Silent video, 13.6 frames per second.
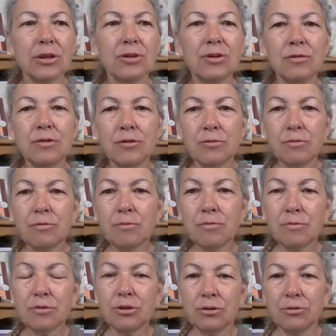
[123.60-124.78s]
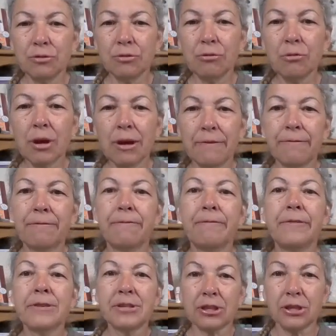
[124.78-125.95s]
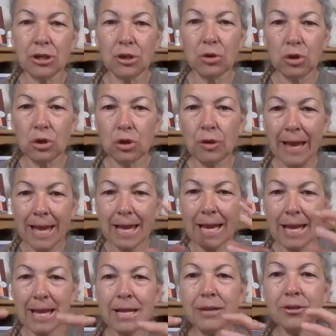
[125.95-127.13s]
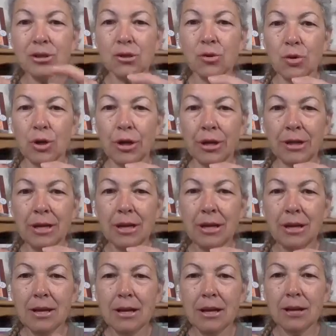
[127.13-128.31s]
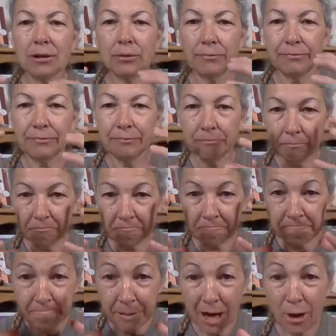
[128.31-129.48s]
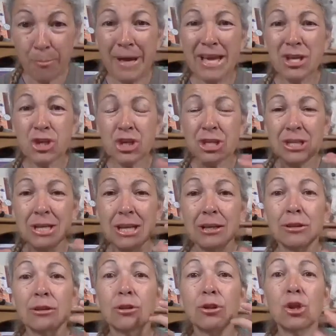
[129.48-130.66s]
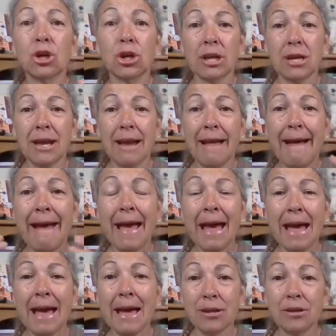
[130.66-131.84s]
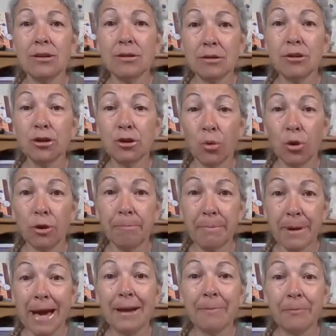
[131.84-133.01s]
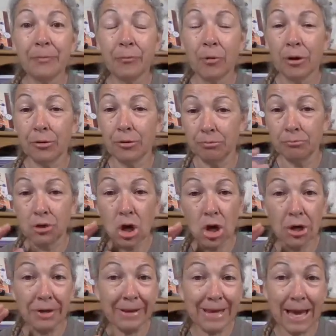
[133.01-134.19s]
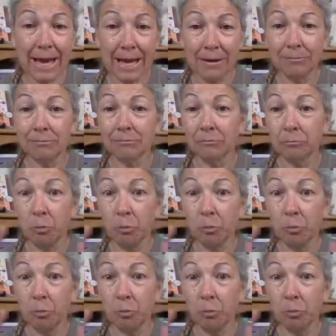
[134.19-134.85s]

do you do a physical, hands-on palpation and look at your pet, whether dog, cat,